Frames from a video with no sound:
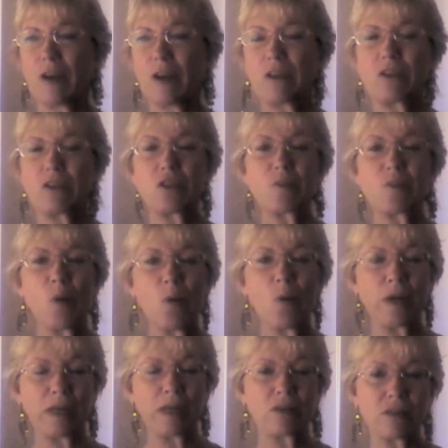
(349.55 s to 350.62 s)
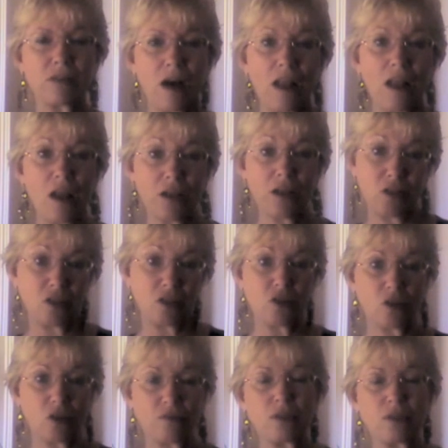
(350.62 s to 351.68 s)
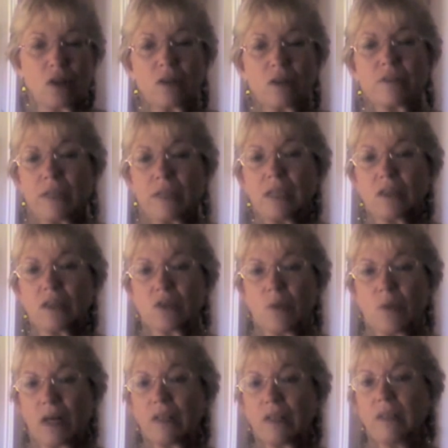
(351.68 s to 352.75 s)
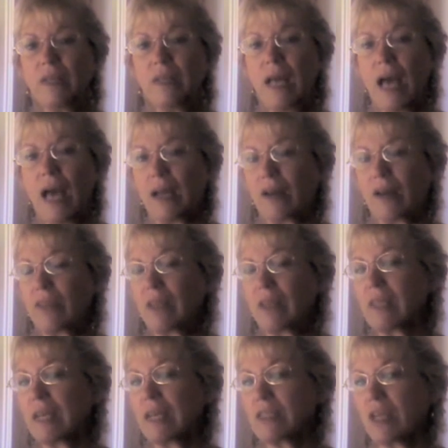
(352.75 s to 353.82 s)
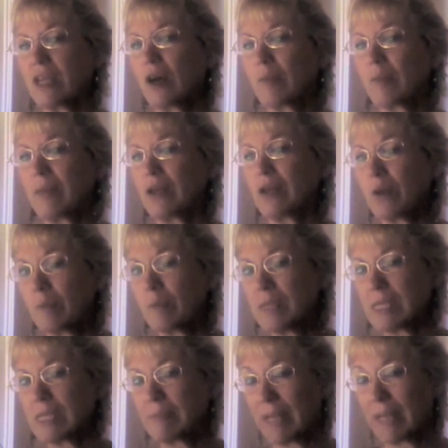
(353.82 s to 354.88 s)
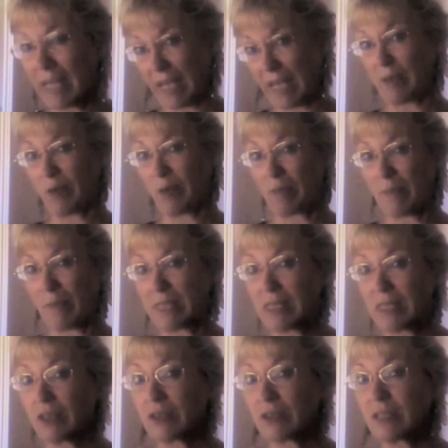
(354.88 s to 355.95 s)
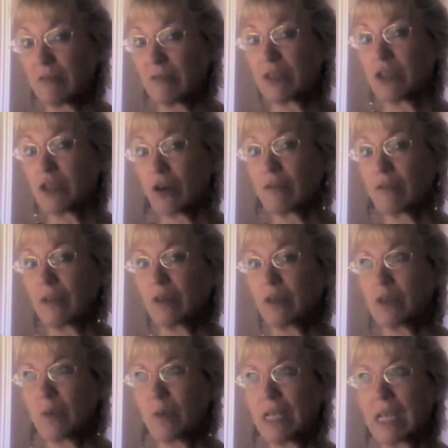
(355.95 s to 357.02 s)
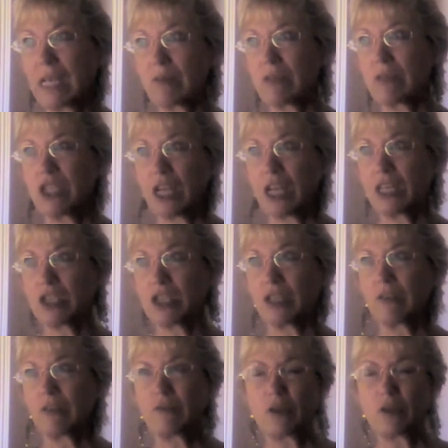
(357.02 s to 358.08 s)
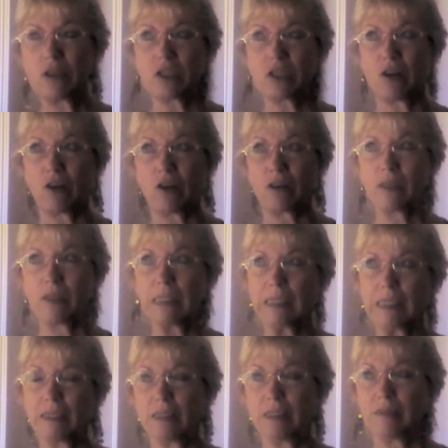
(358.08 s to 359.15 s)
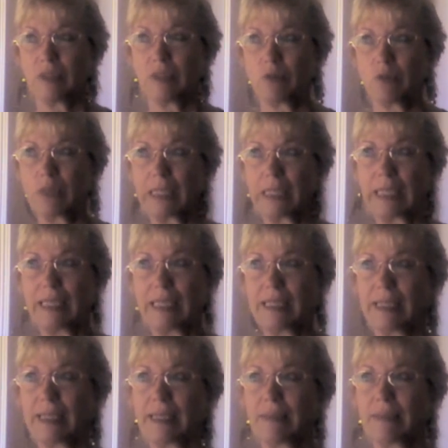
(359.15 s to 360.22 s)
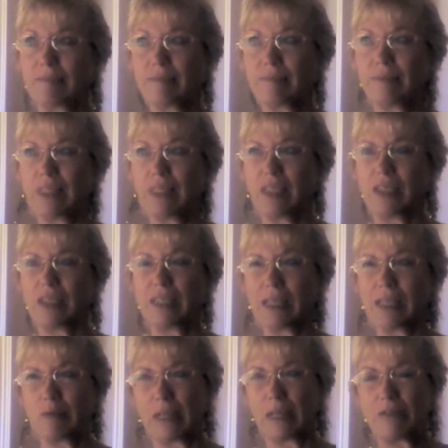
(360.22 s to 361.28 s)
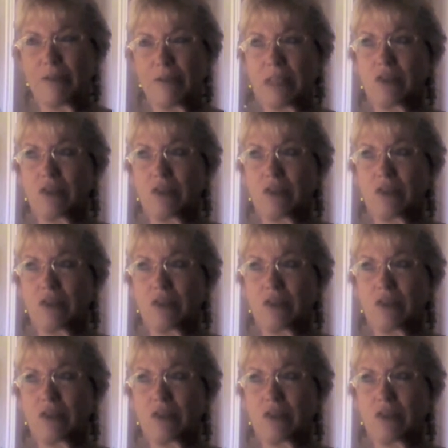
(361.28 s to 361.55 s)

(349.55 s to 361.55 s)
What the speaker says: photos this morning because I like doing stock photography as well. And I think that's helped me enormously with my skills in photography, because when you get a rejection, at first I got really, you know, you get really